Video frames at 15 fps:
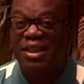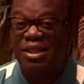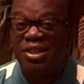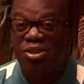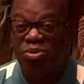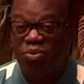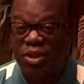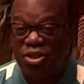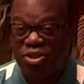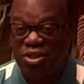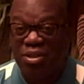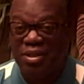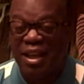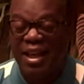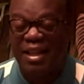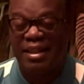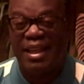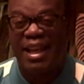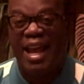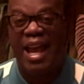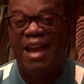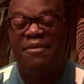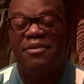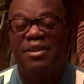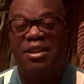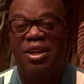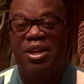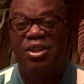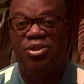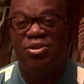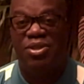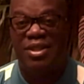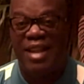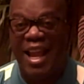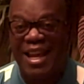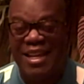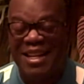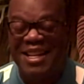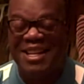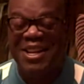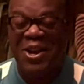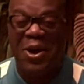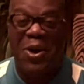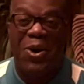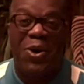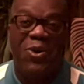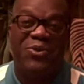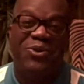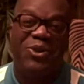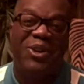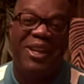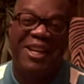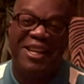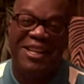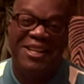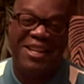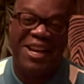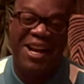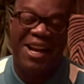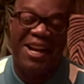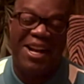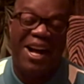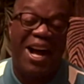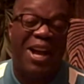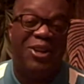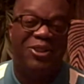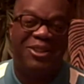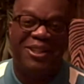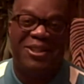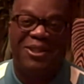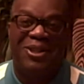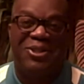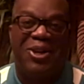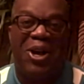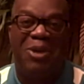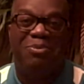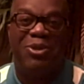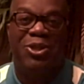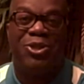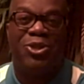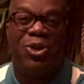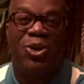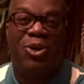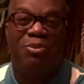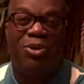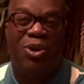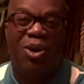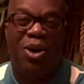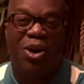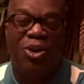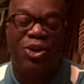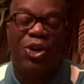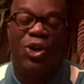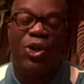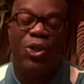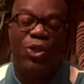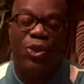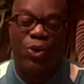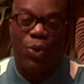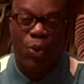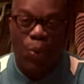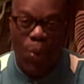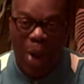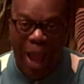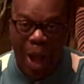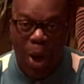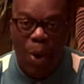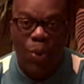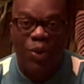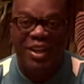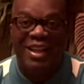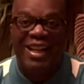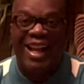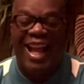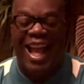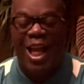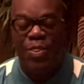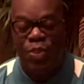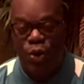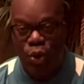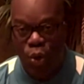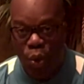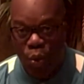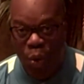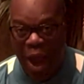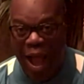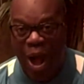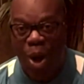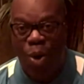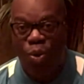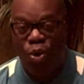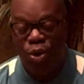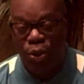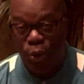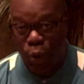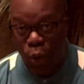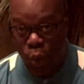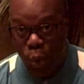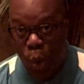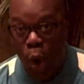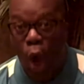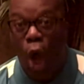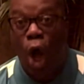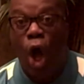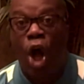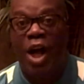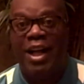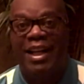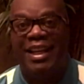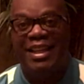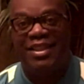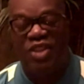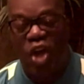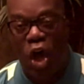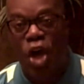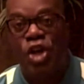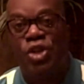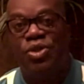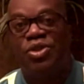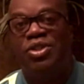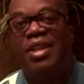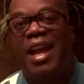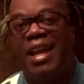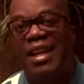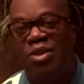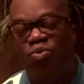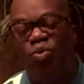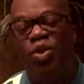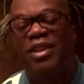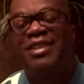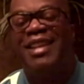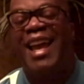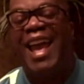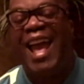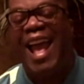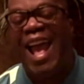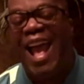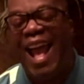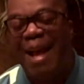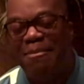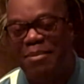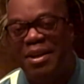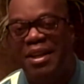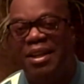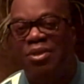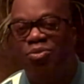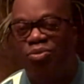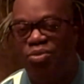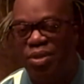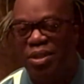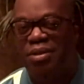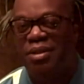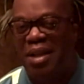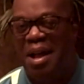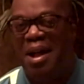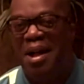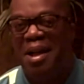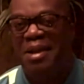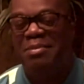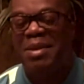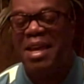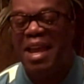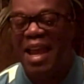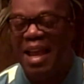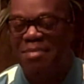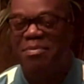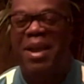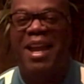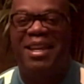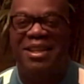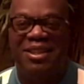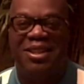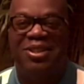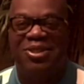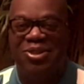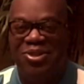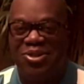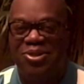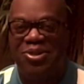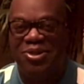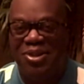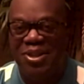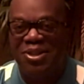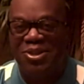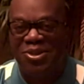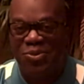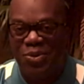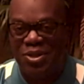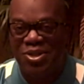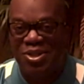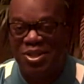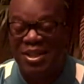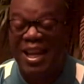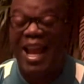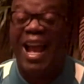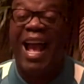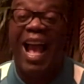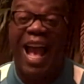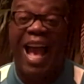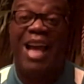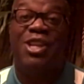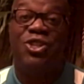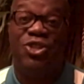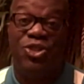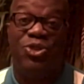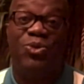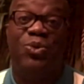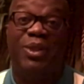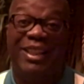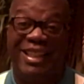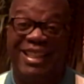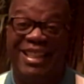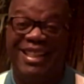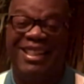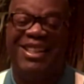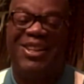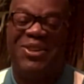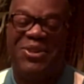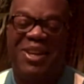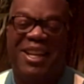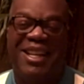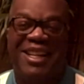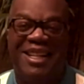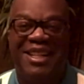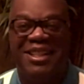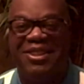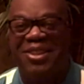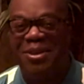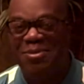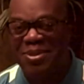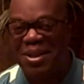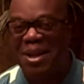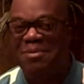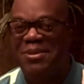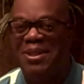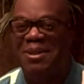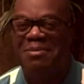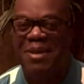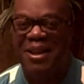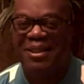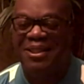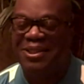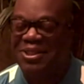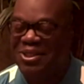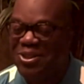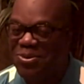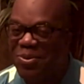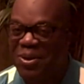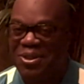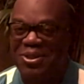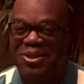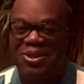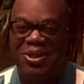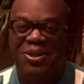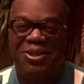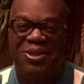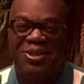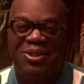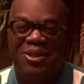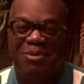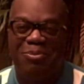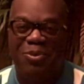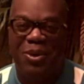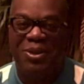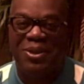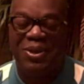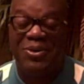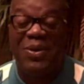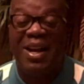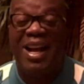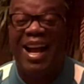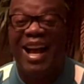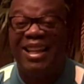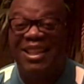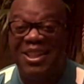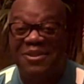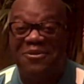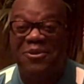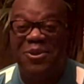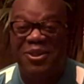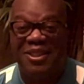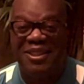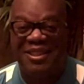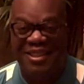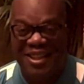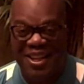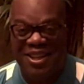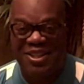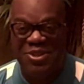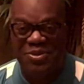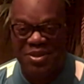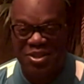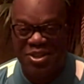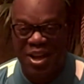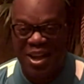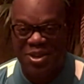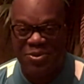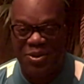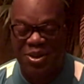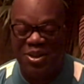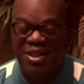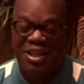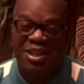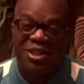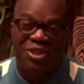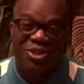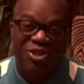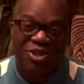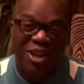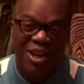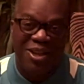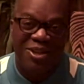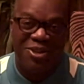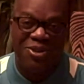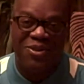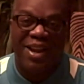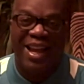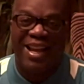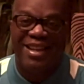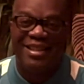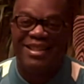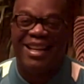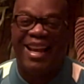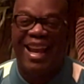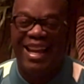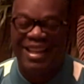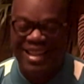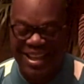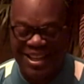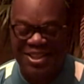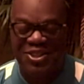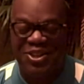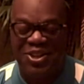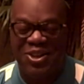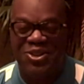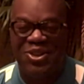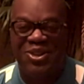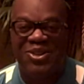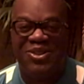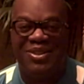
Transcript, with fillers: intuition, they have an understanding. Over in Ireland, they taught me a term called the growl. And the growl, or the graw, is understanding what's happening real time and paying attention to your intuition as you lead, okay? So I'm Simon T. Bailey. Just wanted to share this tip with you. I look forward to seeing you in January, shaking your hand, and getting to know you.